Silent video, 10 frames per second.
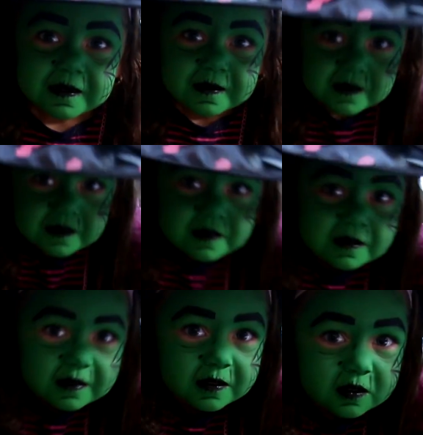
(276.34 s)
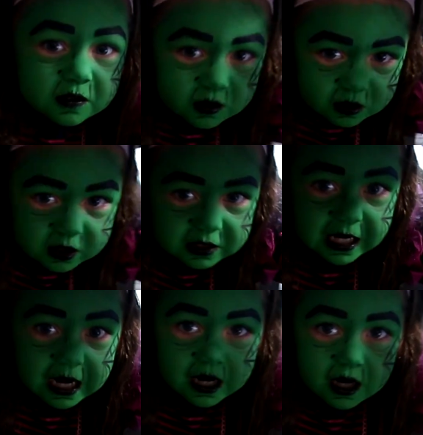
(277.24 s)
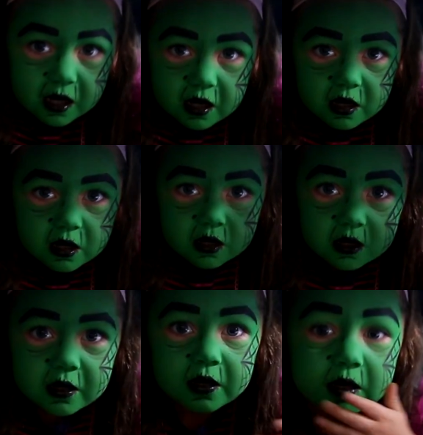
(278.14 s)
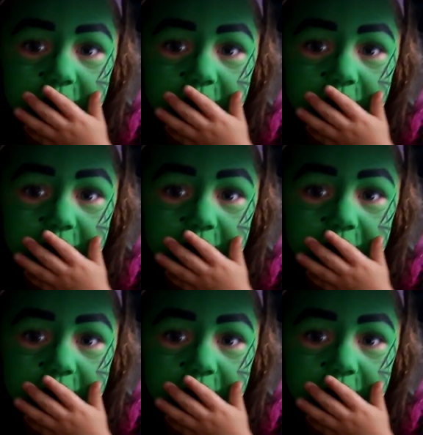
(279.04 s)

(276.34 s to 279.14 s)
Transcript: all right, so now I'm a witch. Yeah. I turn you into